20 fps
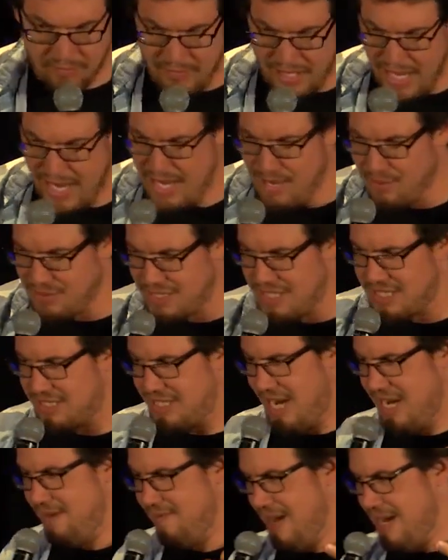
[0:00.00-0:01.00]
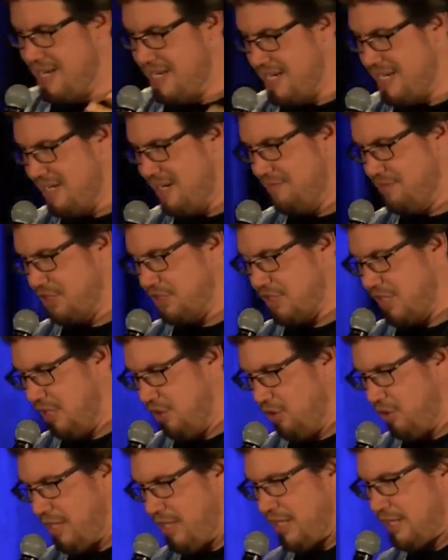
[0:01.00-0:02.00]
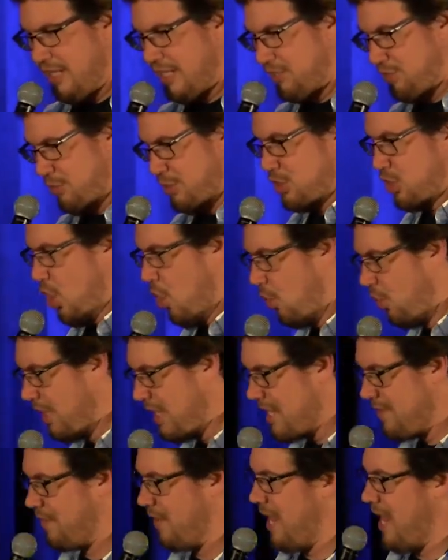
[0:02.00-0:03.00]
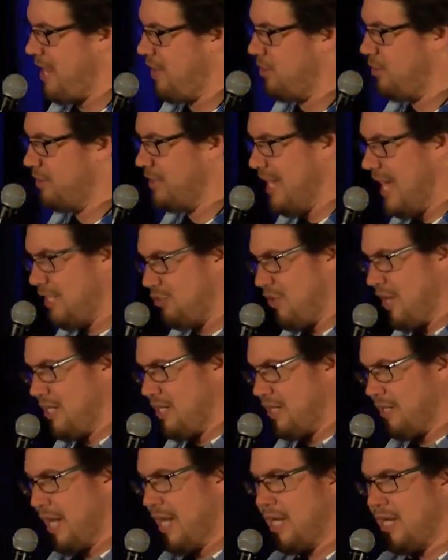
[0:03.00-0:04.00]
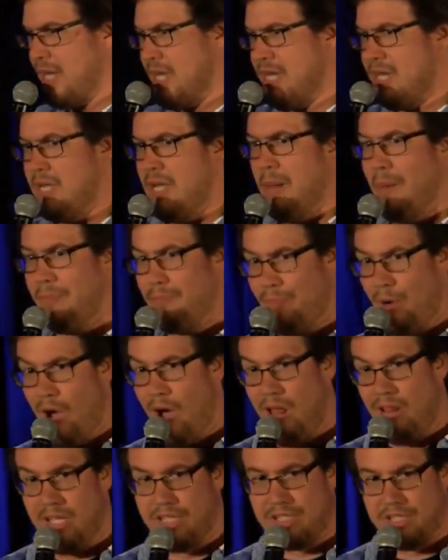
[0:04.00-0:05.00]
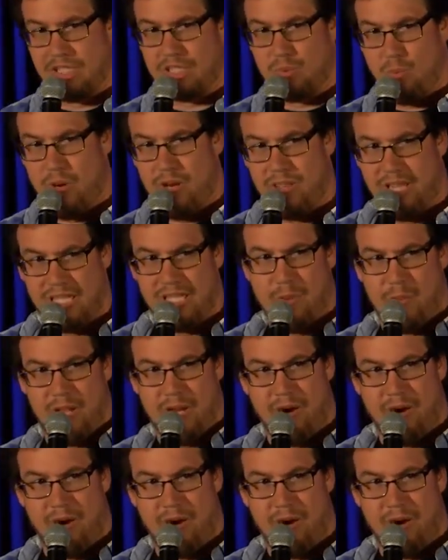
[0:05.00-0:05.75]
and it was this kind of idea of just kind of looking at things from a totally different angle and not trying to like polish this one thing that we had